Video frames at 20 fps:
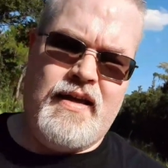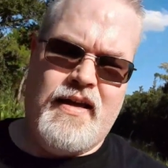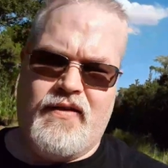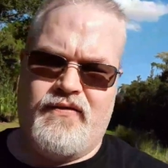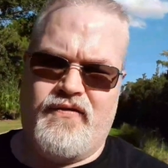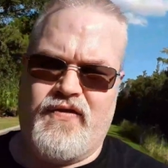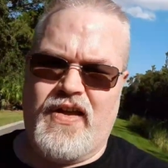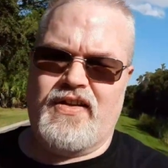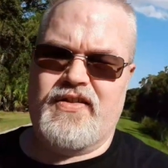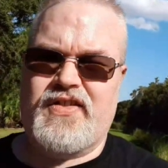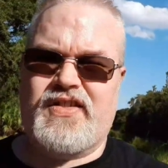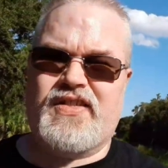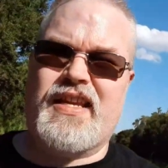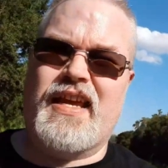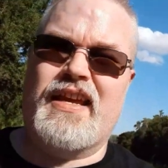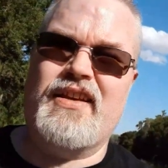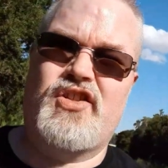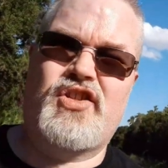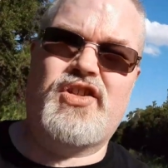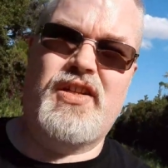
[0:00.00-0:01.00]
failed
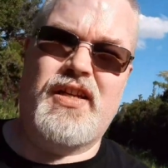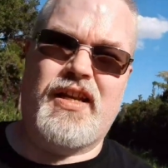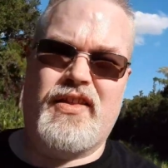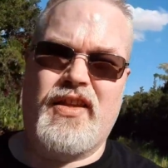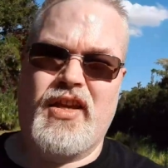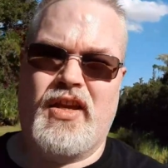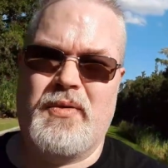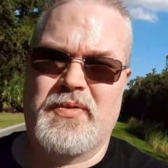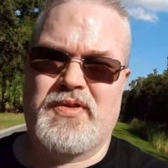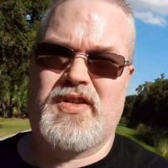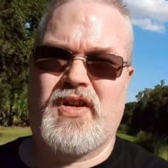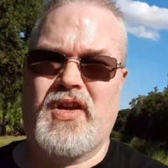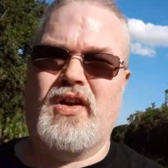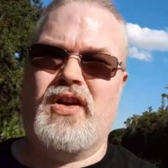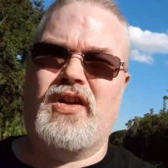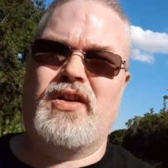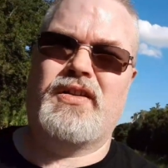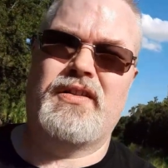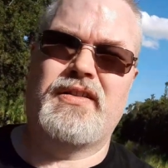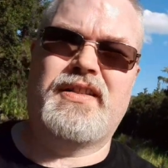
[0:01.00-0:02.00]
station. I think it was
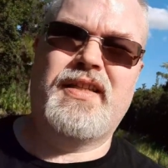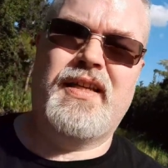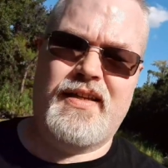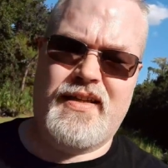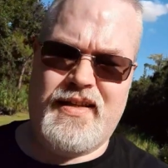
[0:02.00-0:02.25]
called,